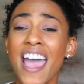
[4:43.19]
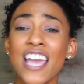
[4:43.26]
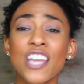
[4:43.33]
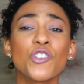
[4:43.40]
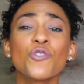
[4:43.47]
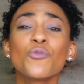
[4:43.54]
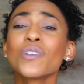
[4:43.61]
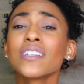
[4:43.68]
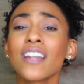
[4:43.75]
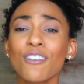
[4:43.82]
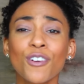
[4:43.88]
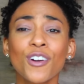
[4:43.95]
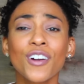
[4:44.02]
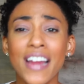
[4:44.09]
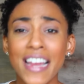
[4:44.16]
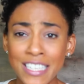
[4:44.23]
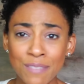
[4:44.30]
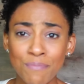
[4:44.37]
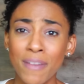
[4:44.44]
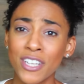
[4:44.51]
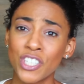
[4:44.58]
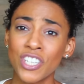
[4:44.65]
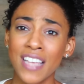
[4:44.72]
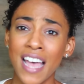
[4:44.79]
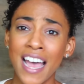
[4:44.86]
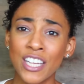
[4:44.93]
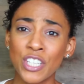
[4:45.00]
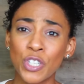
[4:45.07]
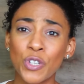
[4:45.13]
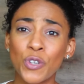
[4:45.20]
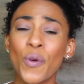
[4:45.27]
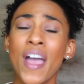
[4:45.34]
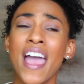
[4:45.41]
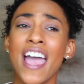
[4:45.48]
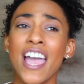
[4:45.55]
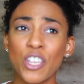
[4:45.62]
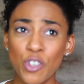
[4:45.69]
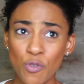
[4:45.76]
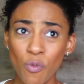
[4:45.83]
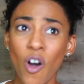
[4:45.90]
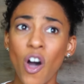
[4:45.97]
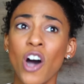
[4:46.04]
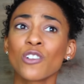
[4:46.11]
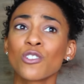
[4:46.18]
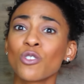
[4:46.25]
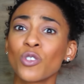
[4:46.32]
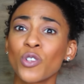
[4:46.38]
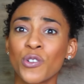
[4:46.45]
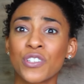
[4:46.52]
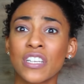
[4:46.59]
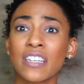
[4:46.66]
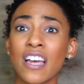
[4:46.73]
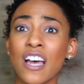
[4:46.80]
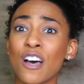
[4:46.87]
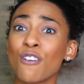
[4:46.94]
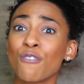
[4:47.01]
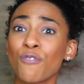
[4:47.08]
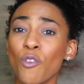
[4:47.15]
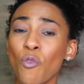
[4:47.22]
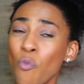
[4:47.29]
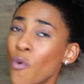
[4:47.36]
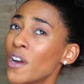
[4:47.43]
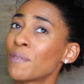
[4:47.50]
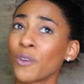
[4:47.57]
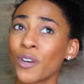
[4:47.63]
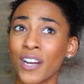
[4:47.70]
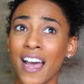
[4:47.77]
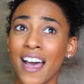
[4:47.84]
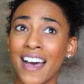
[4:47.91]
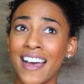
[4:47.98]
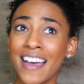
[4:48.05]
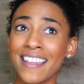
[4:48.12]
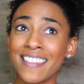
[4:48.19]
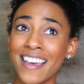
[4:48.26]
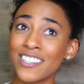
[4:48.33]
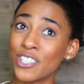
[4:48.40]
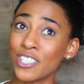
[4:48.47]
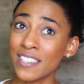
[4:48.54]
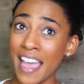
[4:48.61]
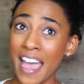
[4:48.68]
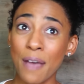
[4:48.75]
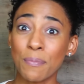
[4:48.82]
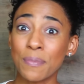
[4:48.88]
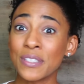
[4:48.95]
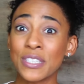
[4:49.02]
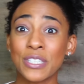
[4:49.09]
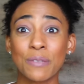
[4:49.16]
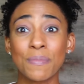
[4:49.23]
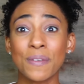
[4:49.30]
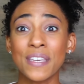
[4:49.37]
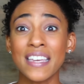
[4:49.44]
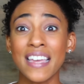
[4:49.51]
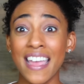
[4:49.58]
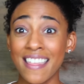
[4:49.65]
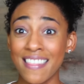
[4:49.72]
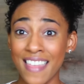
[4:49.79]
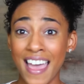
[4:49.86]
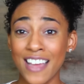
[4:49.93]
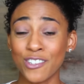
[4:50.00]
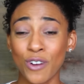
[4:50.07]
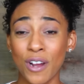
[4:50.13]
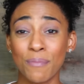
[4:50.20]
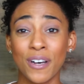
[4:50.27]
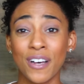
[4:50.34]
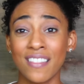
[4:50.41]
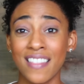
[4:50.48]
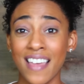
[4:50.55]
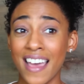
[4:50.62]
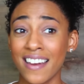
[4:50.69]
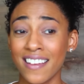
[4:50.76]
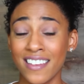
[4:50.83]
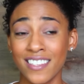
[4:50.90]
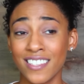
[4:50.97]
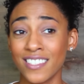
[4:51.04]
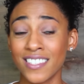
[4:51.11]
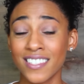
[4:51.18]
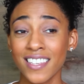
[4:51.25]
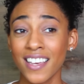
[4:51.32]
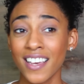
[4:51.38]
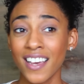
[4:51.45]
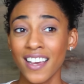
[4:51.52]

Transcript: and you will love her as much as I do, and you will also learn to love one more guy that just happens to be in that drama that is